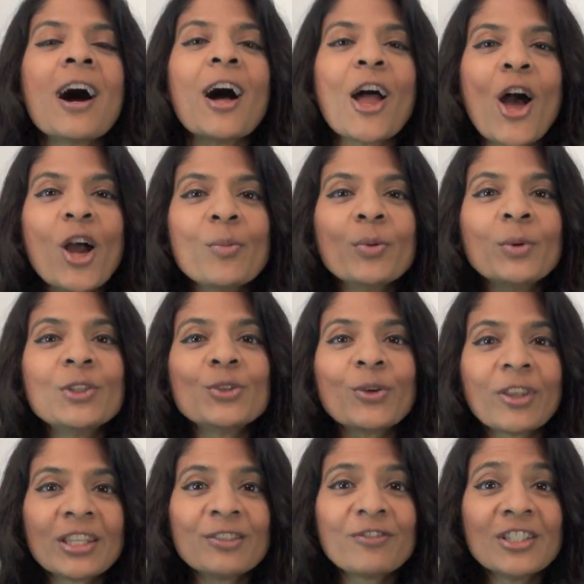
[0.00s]
I hope you
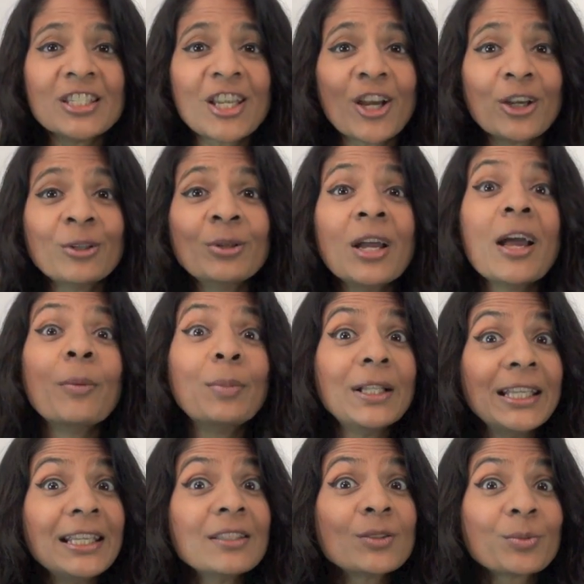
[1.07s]
enjoy this video.
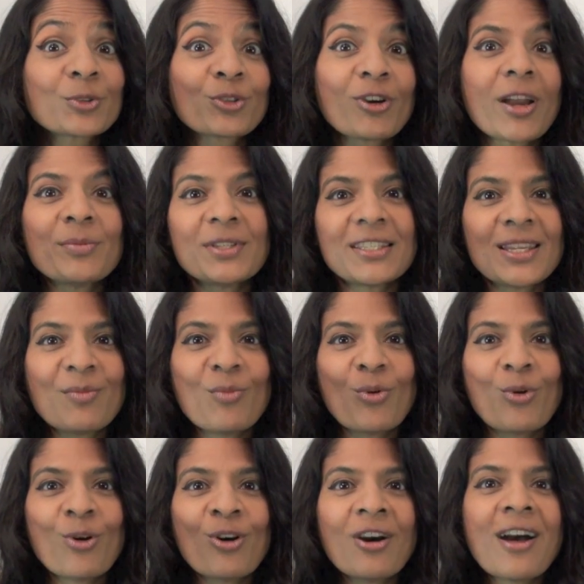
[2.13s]
Please subscribe to see
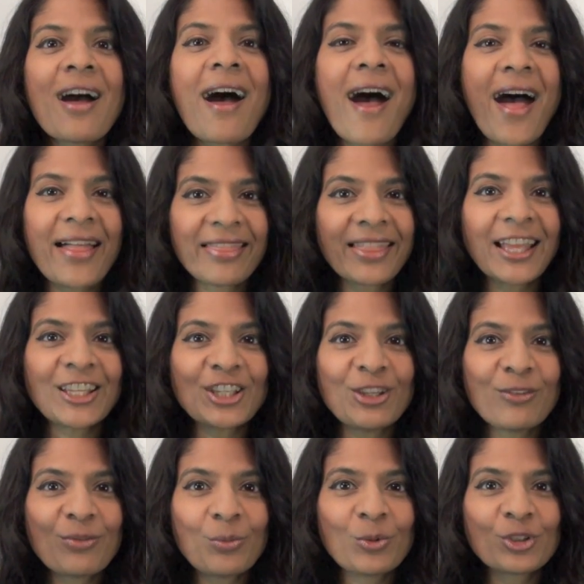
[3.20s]
more, and thank
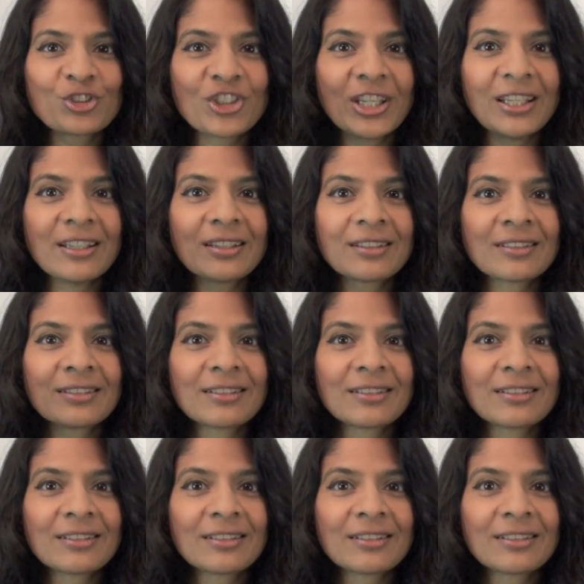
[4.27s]
you for watching.